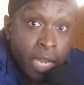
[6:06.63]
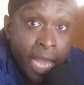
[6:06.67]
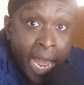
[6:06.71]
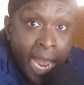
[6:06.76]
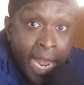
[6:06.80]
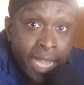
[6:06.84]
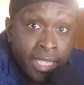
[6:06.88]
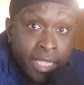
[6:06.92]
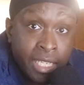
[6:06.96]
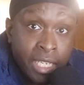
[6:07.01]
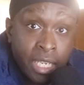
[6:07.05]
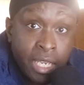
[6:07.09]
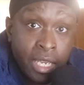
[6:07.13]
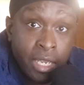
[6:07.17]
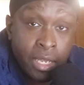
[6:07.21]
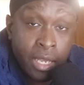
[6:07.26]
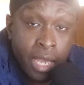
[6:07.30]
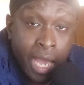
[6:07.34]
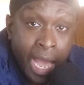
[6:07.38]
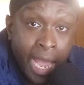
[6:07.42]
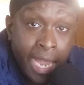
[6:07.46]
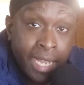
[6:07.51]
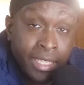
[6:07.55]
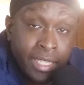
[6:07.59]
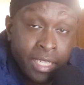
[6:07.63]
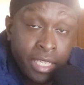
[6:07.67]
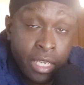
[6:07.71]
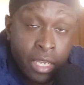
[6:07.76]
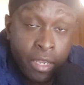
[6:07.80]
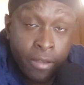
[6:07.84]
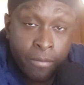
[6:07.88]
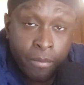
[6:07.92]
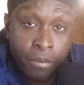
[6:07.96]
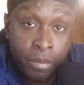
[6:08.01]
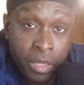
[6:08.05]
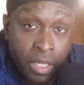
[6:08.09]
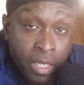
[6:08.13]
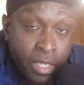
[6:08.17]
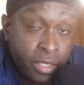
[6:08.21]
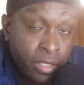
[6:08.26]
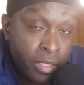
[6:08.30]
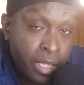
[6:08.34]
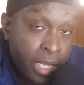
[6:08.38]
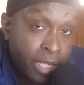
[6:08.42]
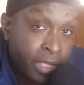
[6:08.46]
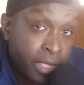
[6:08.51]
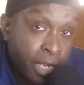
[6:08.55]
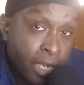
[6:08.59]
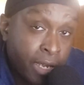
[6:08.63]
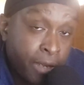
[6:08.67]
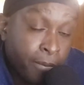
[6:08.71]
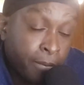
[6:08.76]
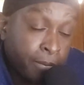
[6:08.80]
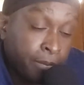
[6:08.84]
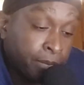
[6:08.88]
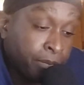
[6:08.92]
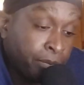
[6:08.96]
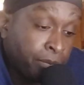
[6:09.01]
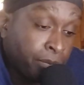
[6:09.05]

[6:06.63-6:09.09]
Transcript: the IT ITF plus exam.